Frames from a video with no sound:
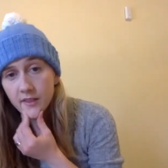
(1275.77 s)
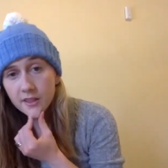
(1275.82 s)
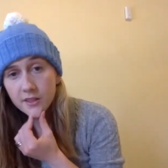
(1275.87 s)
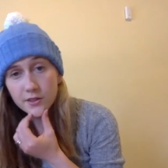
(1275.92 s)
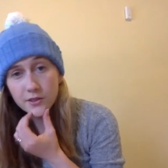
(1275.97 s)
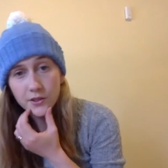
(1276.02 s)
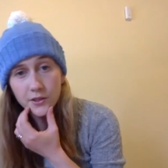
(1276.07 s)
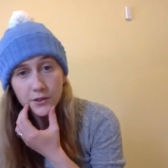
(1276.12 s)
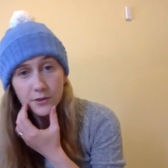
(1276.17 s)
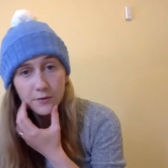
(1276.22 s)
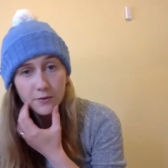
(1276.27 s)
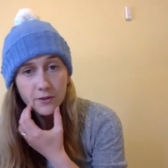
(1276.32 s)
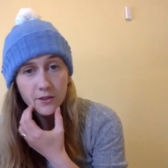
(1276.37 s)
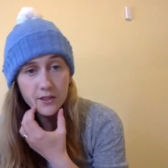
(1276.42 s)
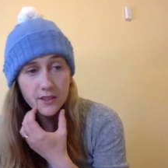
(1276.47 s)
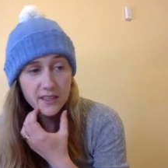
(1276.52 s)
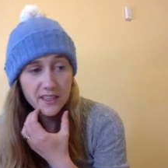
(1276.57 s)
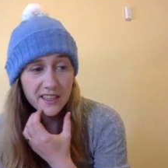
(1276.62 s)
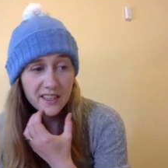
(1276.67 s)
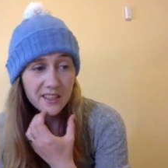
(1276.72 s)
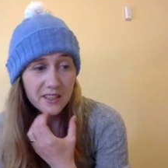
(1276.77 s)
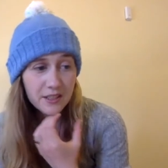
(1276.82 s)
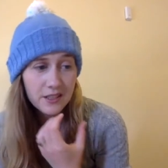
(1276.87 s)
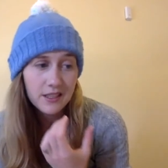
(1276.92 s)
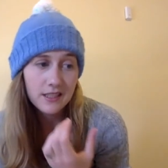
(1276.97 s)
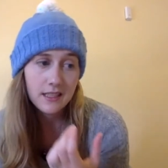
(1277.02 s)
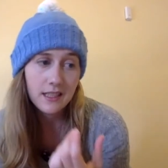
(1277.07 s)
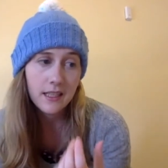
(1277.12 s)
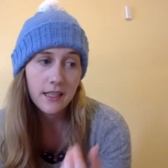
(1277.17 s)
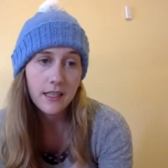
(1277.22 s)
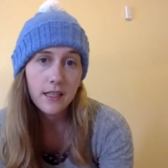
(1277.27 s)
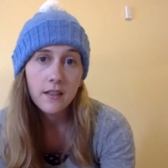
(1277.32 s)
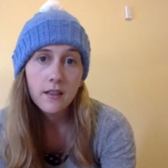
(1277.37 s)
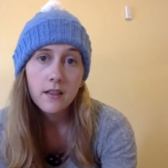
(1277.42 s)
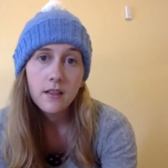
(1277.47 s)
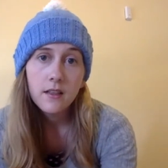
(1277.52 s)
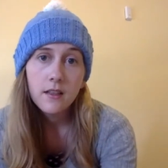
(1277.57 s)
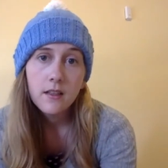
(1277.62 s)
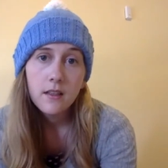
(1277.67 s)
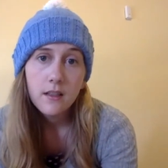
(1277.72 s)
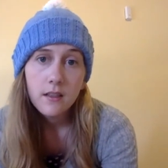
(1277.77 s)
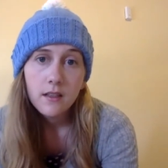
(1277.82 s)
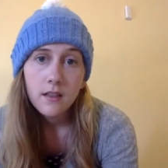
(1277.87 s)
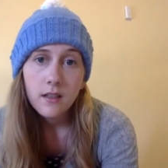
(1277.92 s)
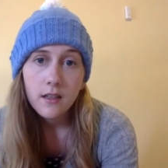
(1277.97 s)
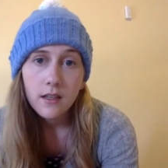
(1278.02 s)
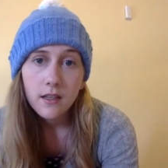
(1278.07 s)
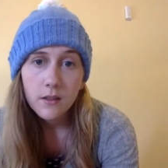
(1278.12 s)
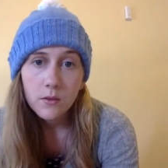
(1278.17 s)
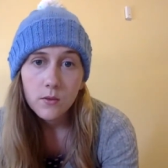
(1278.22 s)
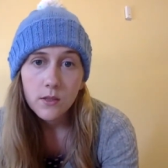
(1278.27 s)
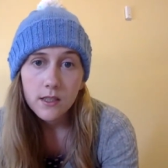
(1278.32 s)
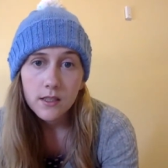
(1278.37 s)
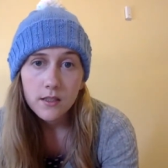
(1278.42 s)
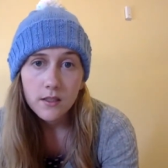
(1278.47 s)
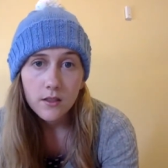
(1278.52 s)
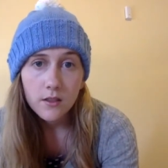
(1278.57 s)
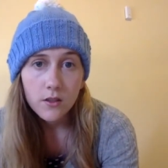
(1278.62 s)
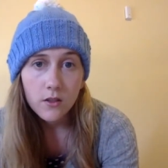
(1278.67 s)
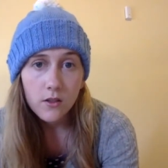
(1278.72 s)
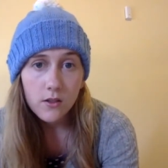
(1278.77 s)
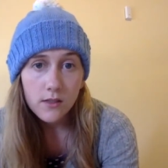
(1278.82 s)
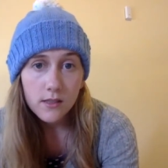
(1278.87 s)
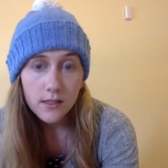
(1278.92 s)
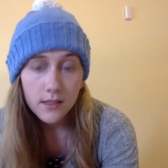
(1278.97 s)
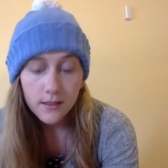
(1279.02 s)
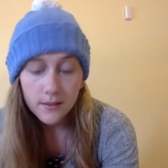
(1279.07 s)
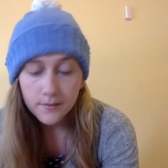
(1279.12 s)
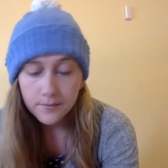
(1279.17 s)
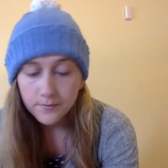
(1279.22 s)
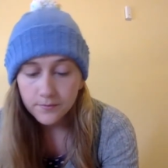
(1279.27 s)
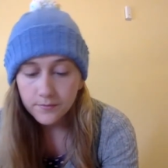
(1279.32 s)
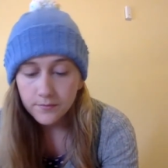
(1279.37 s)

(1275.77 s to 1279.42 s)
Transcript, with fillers: So, first thing Thursday, I went to the doctor.